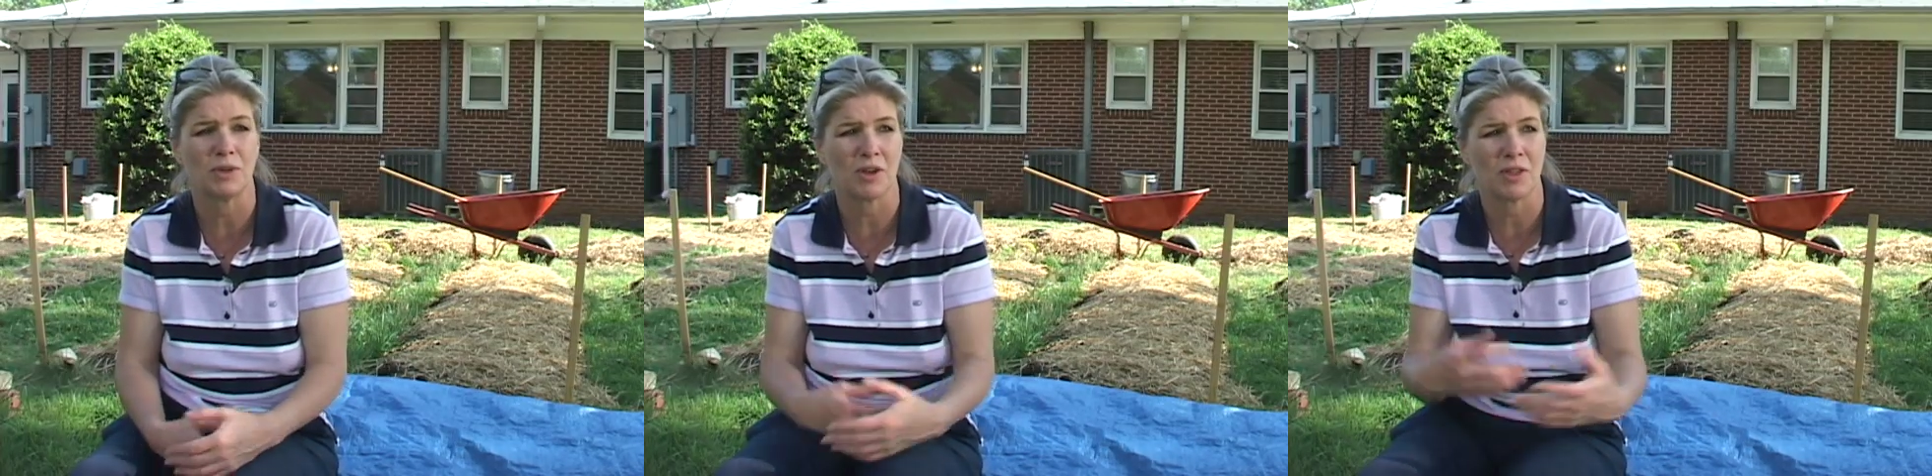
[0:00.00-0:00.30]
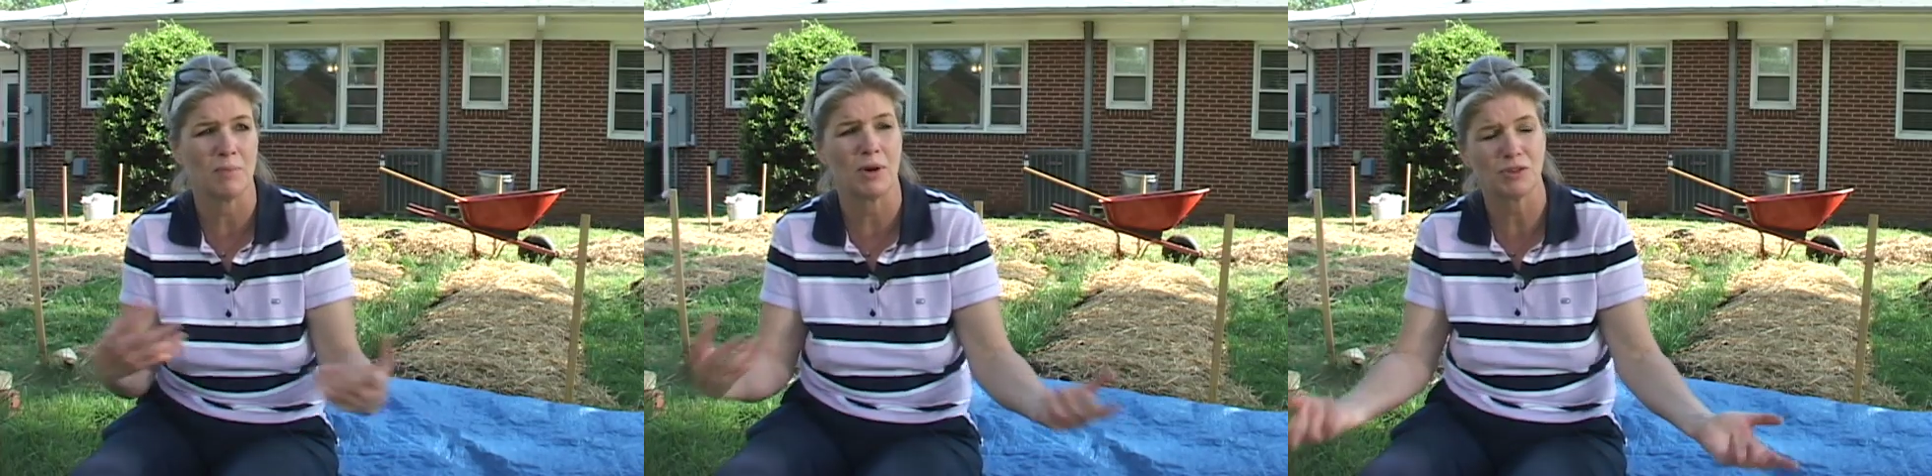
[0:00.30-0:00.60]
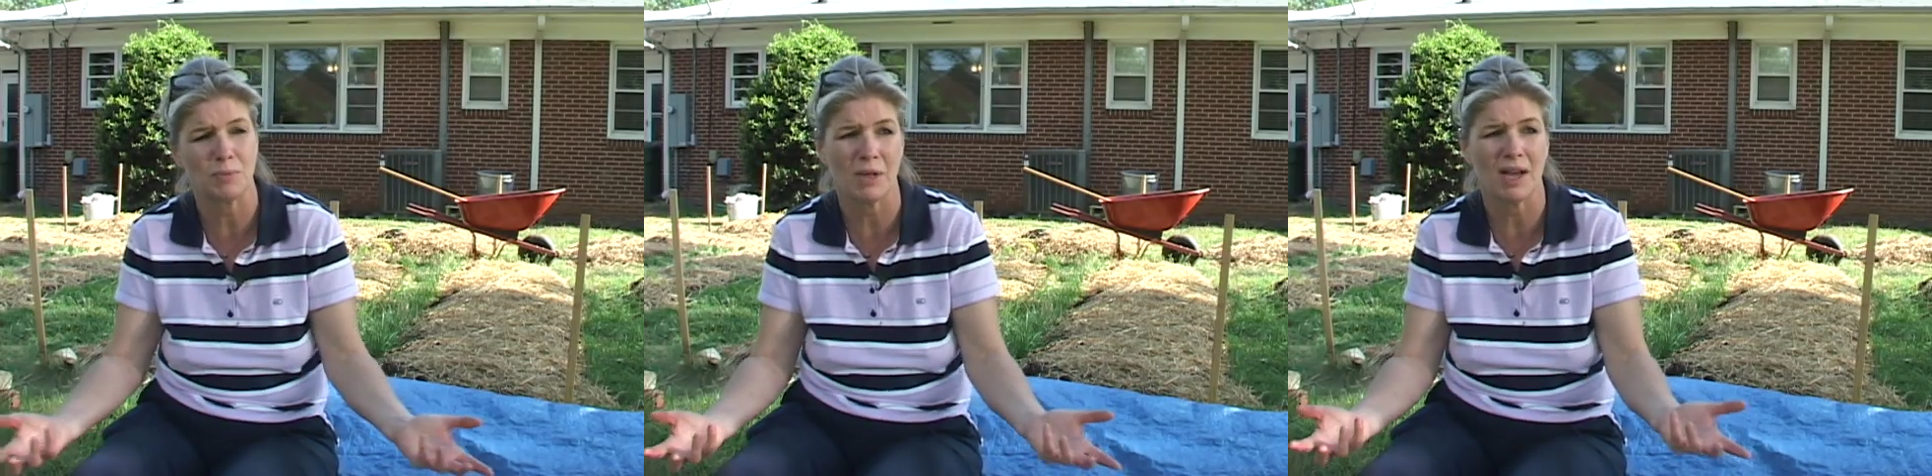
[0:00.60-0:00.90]
You know, they
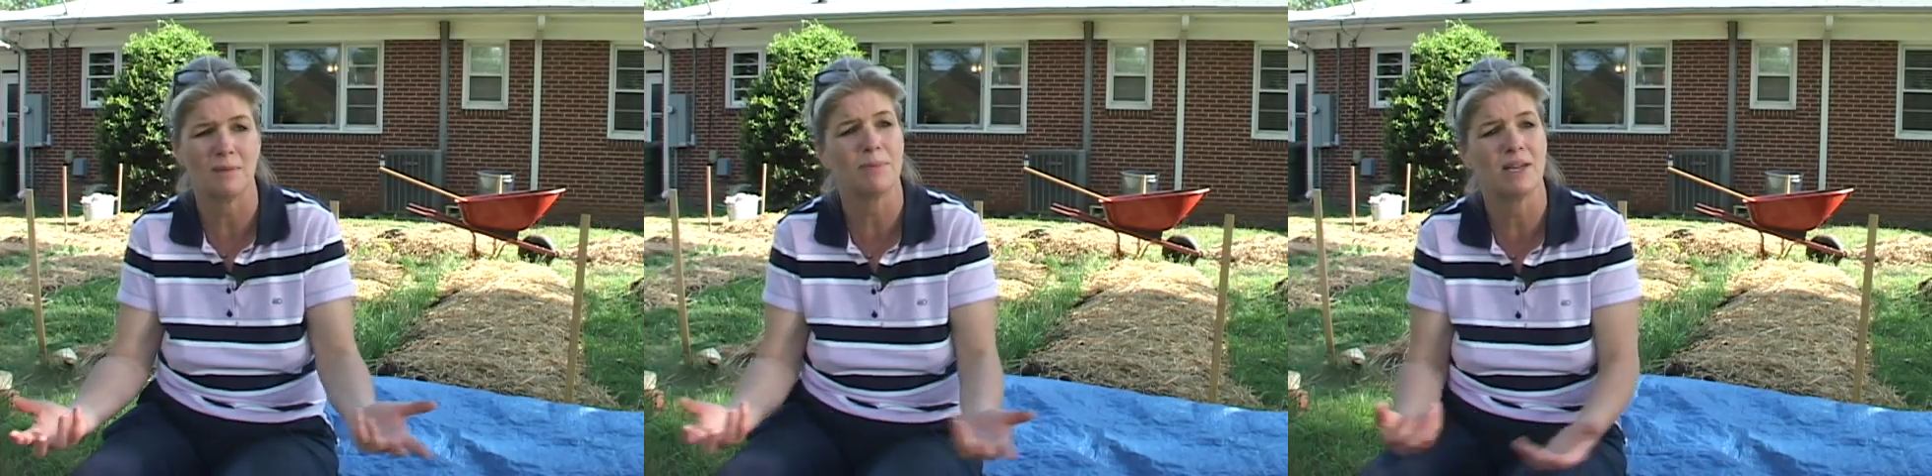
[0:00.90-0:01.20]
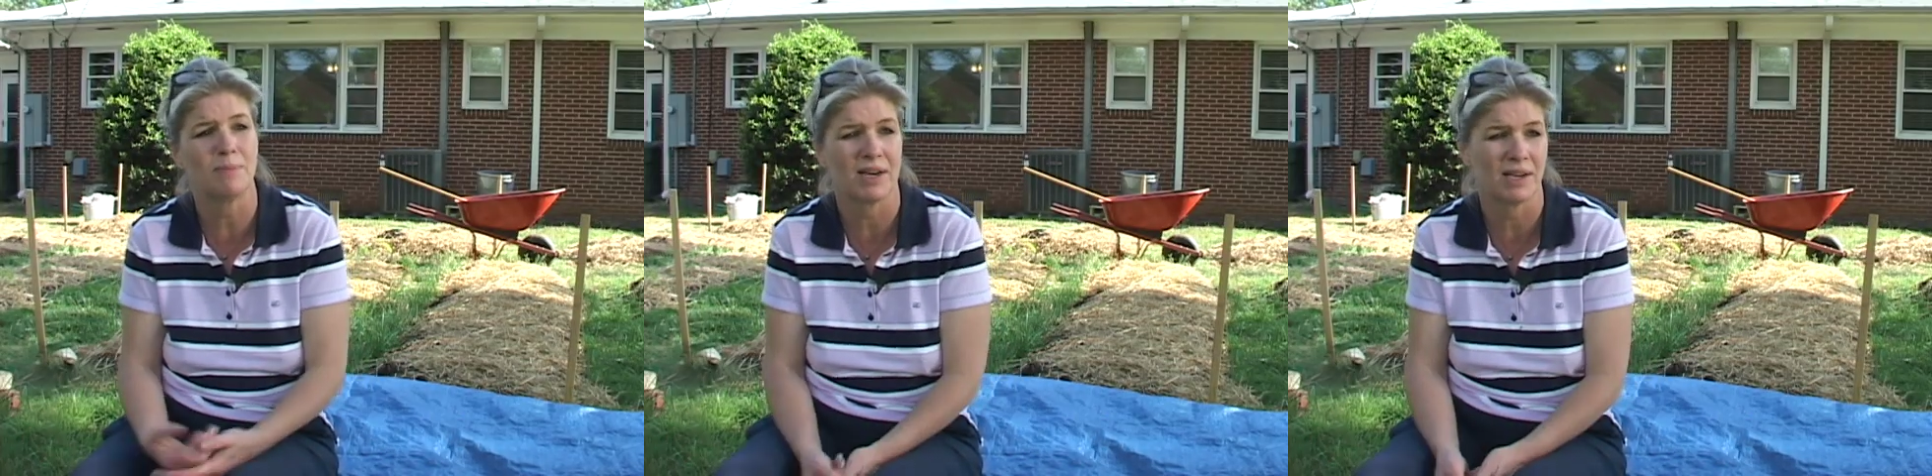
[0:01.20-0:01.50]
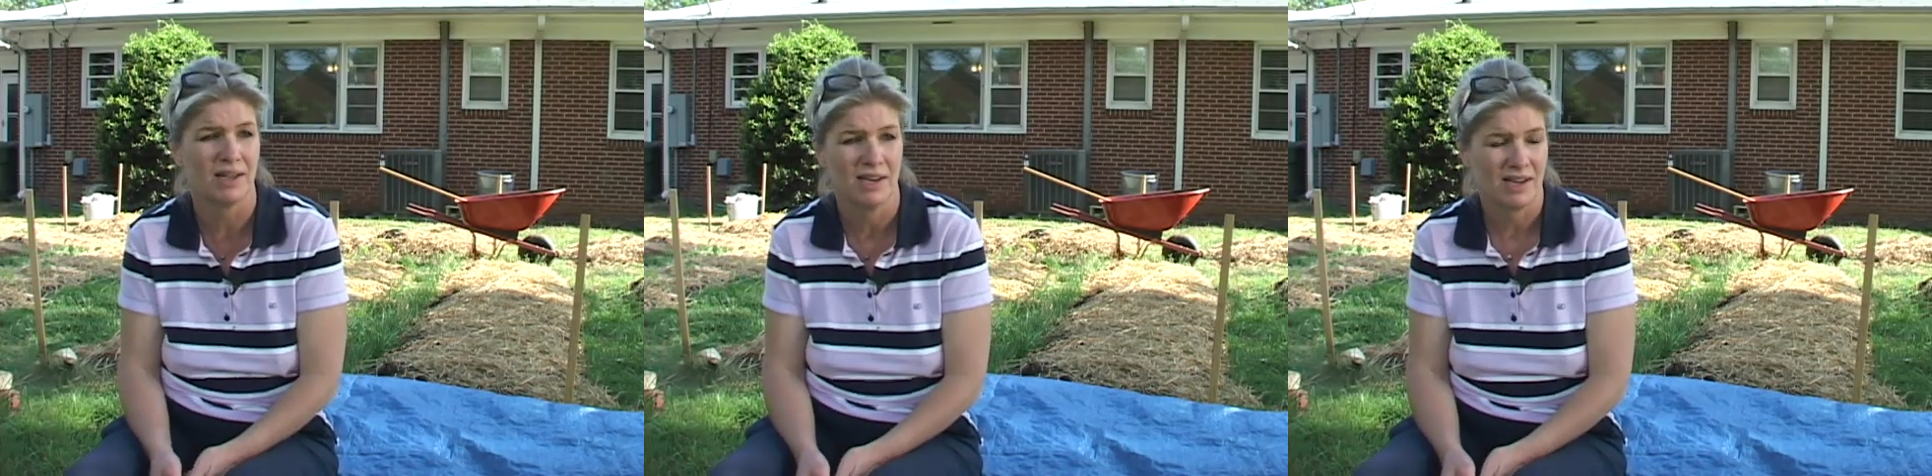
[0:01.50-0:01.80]
multiplied me
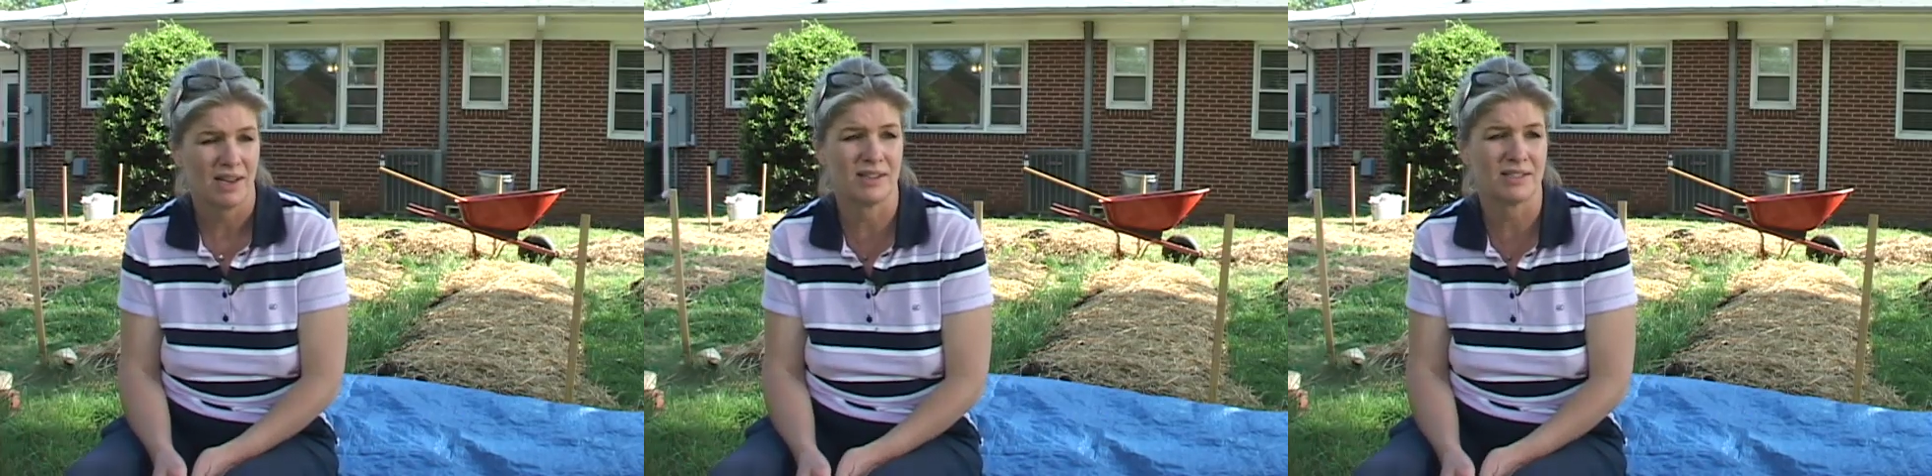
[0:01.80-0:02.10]
by a